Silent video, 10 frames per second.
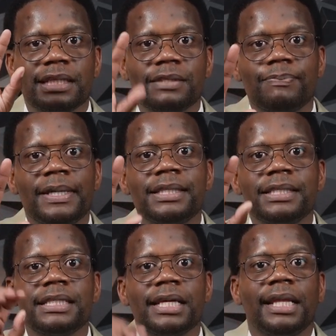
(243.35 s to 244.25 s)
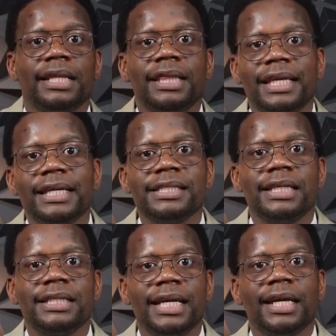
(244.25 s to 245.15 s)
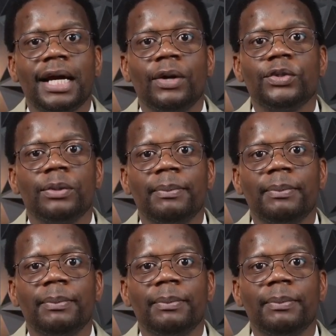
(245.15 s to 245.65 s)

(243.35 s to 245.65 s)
Expenses are the things that take out